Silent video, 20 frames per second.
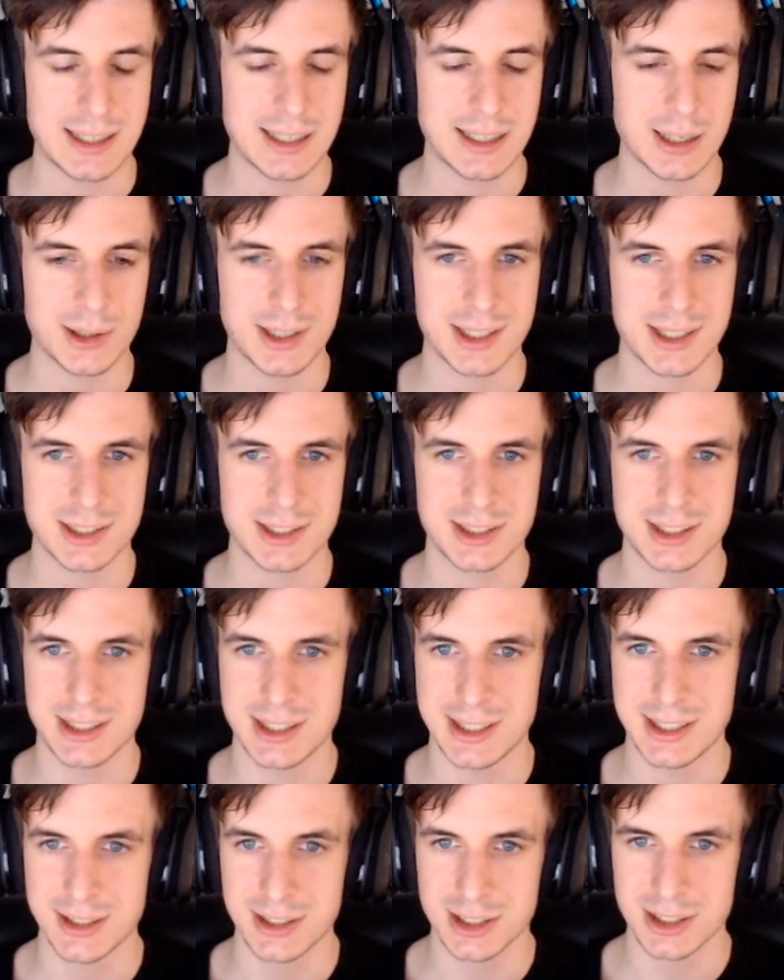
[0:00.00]
our next
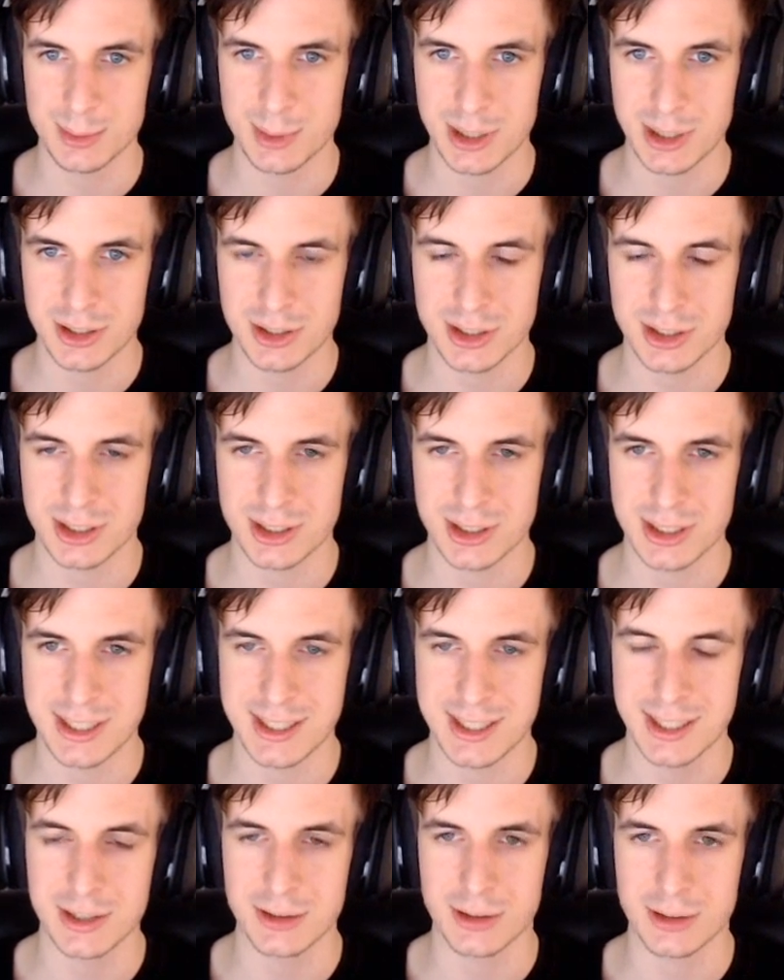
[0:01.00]
3 heal spells
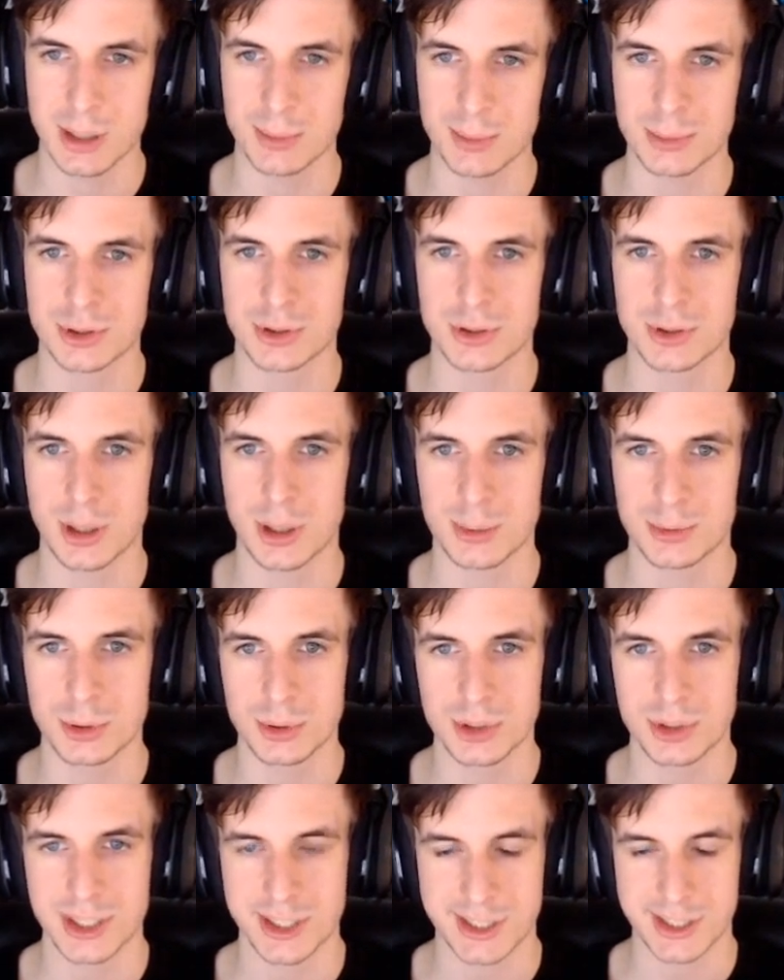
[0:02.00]
heal up
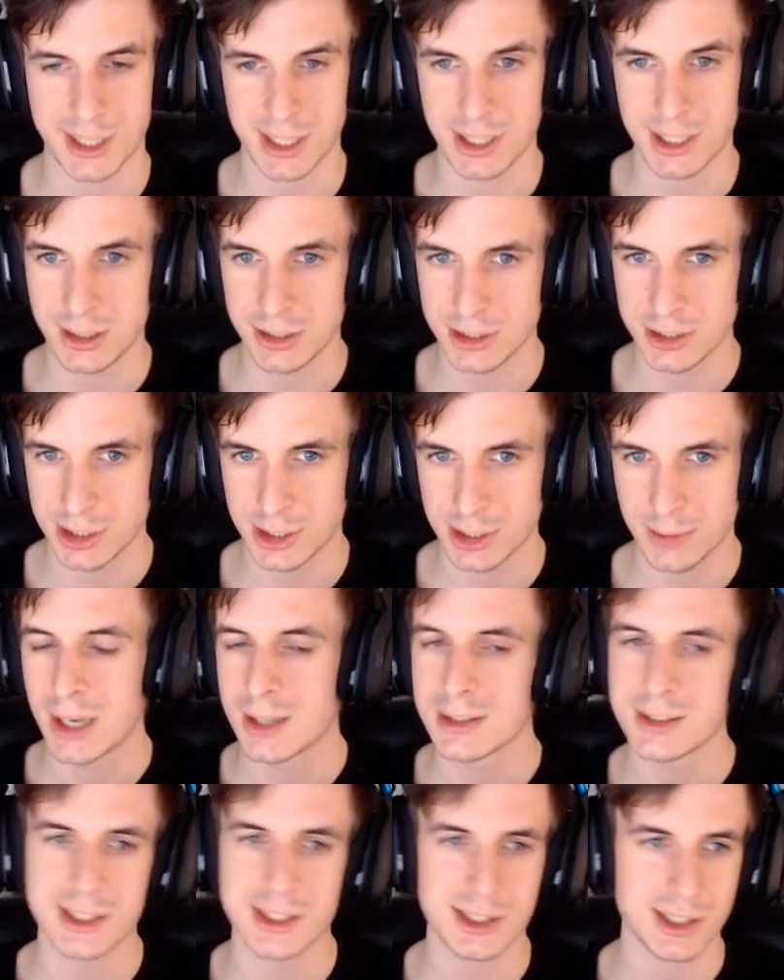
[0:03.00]
to 6 allies.
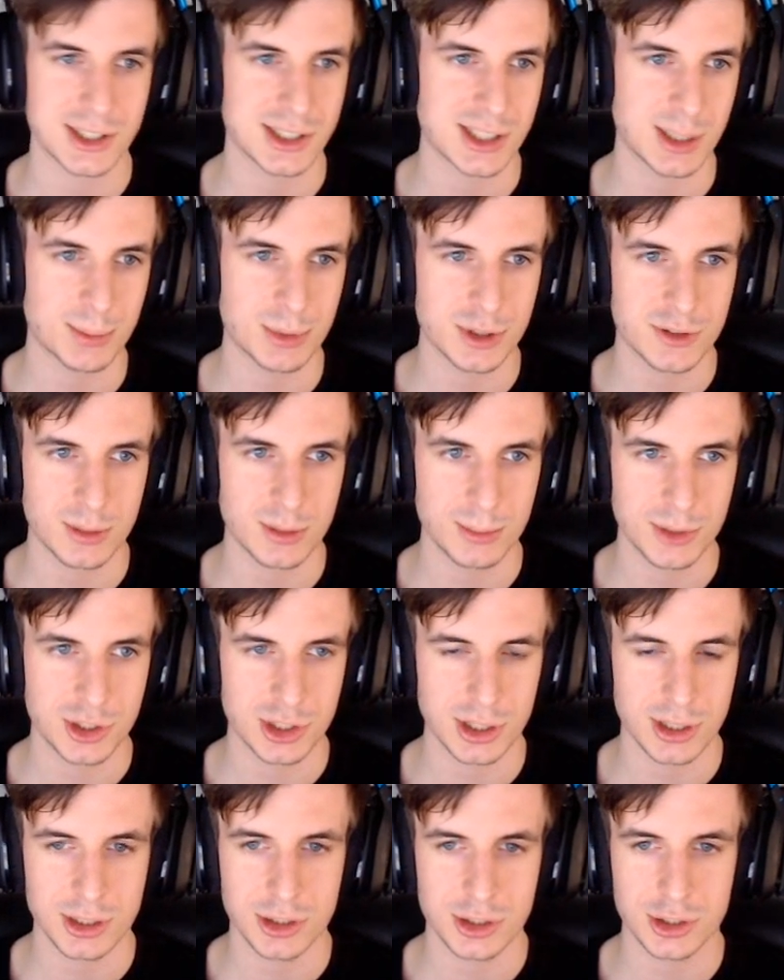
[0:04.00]
These are separate from each
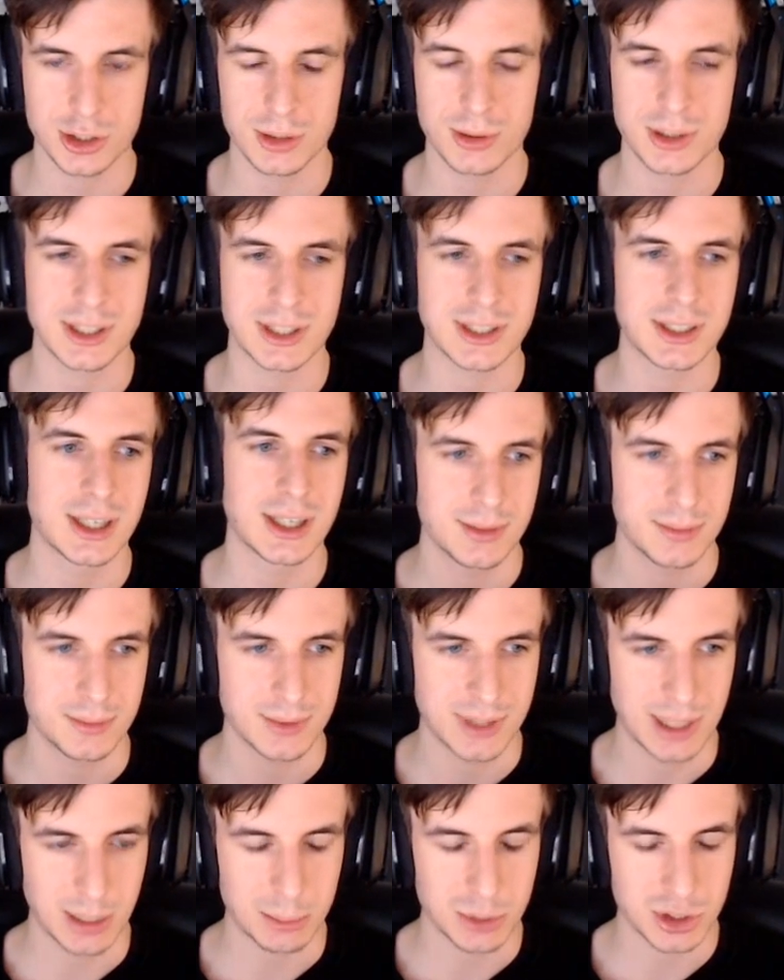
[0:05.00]
other, so you can
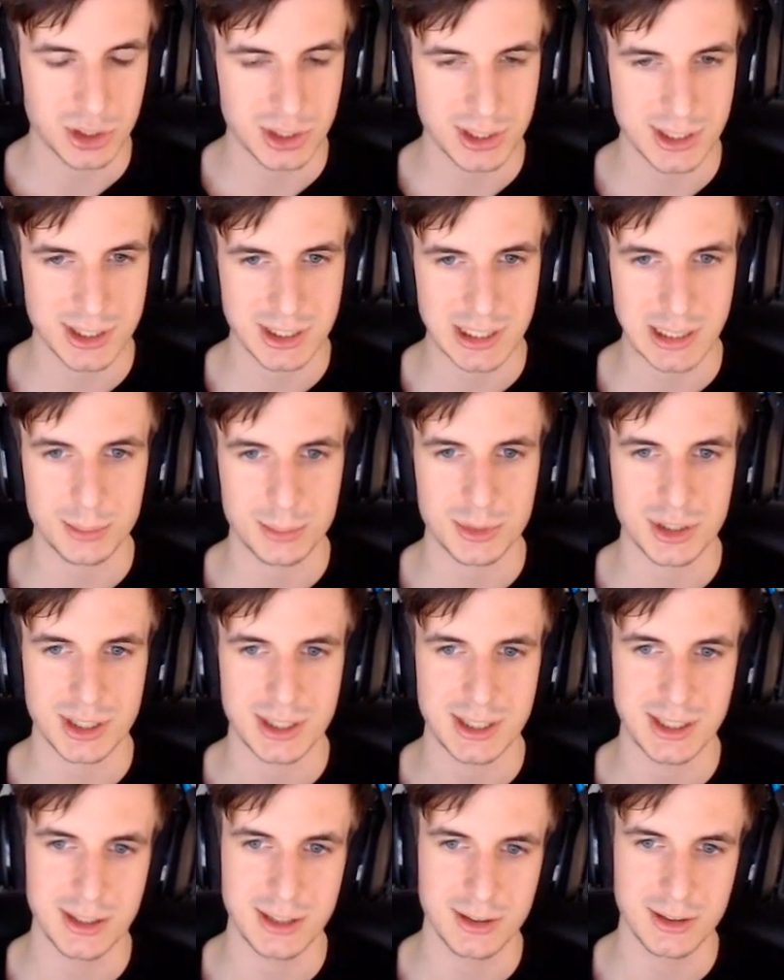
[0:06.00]
damage 3 times
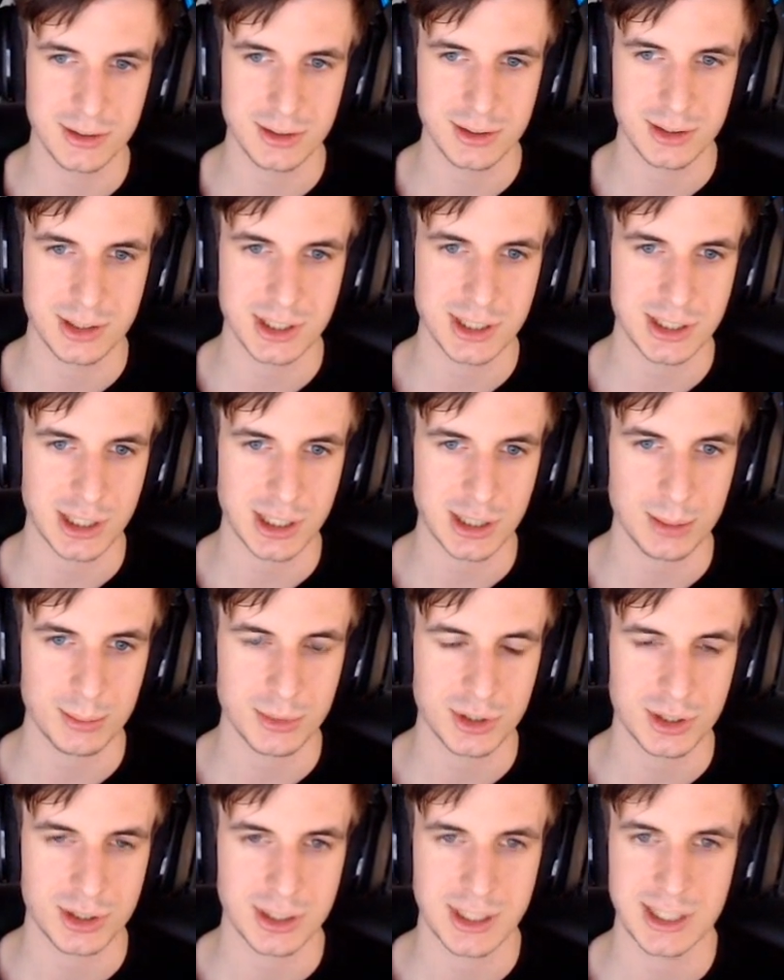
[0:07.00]
and heal 3
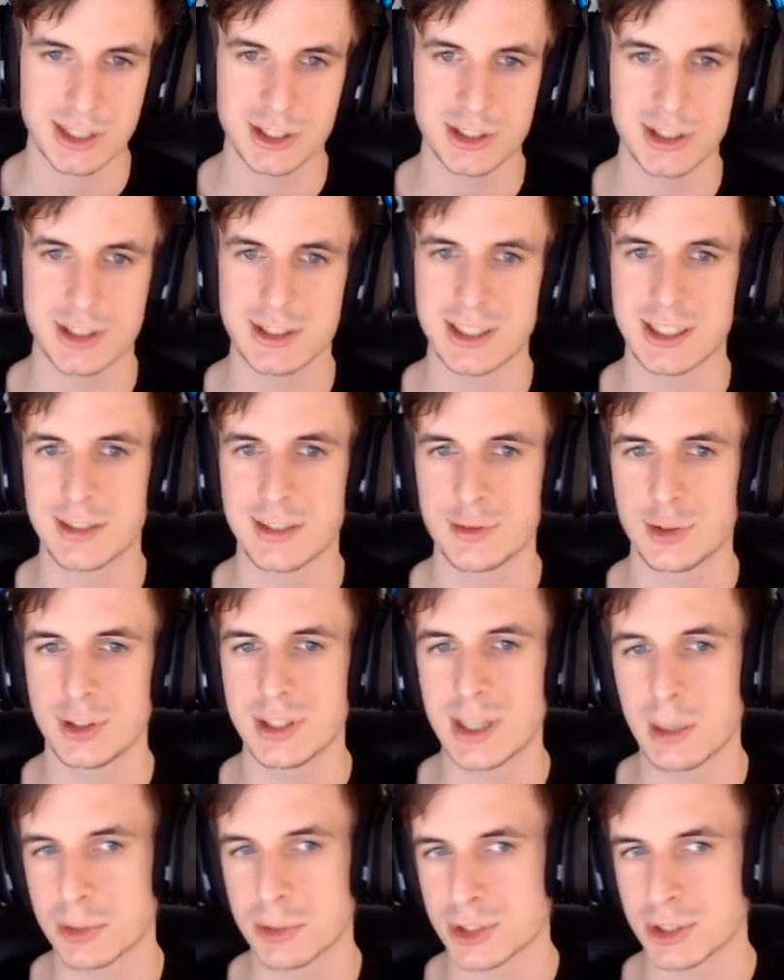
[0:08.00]
times. It's not that if you
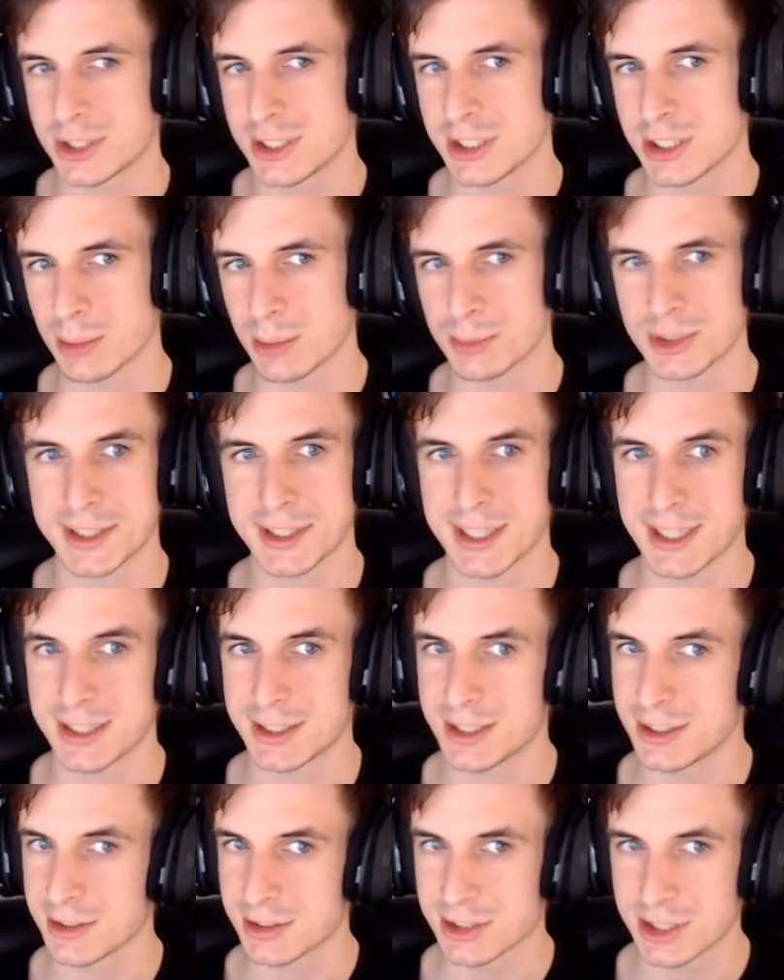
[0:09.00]
damage 3 times, you can't
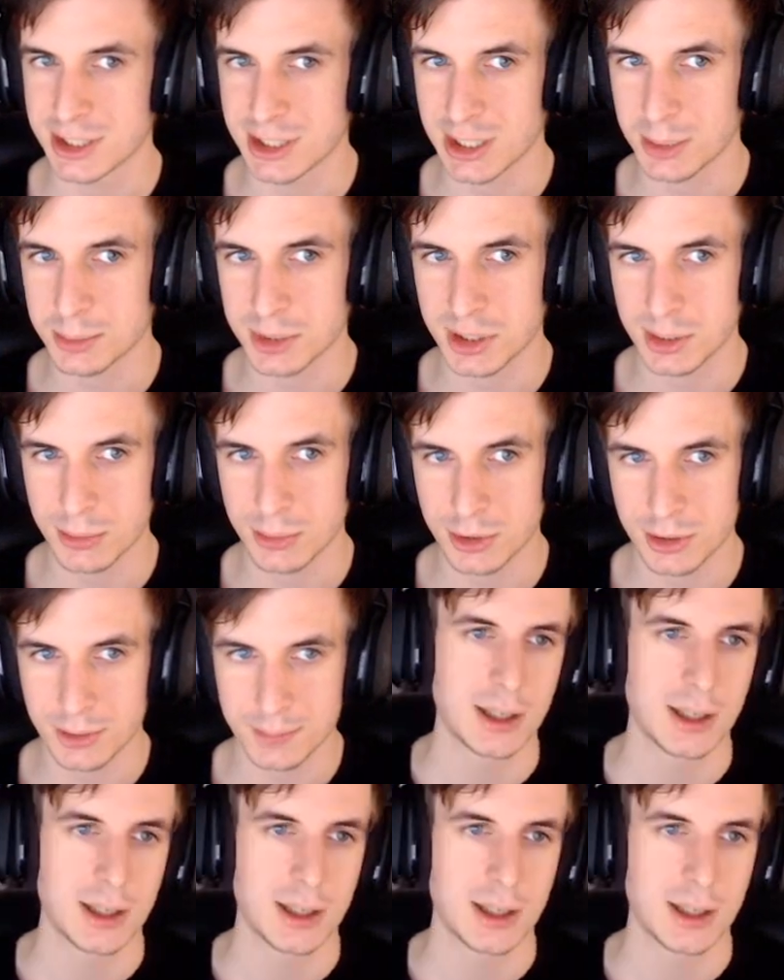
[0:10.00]
heal 3 times anymore.